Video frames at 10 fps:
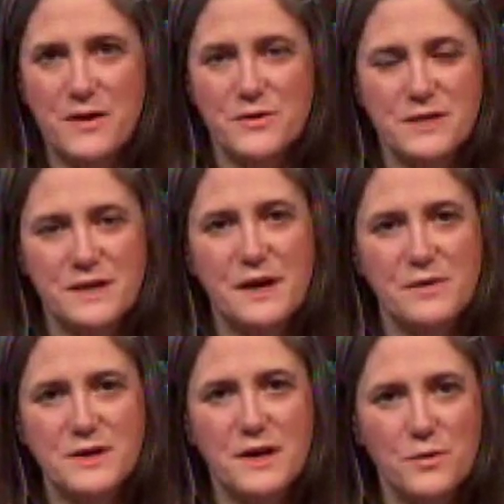at
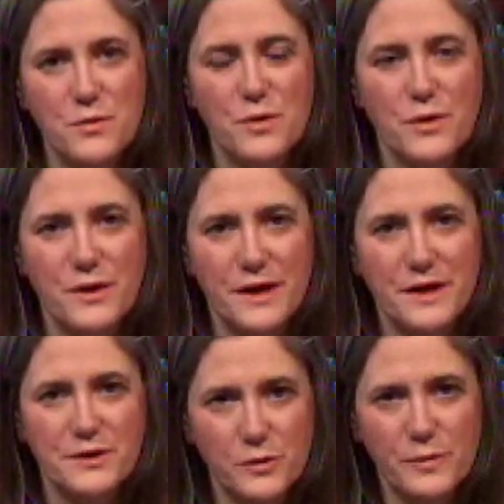democracynow.org,
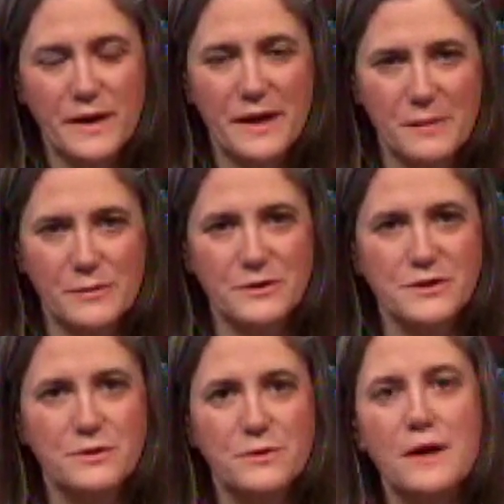and you will be able
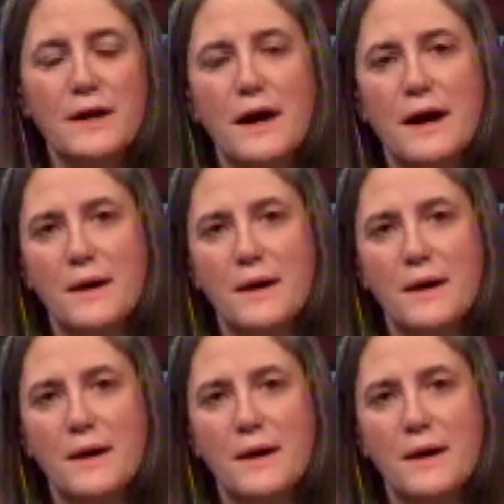to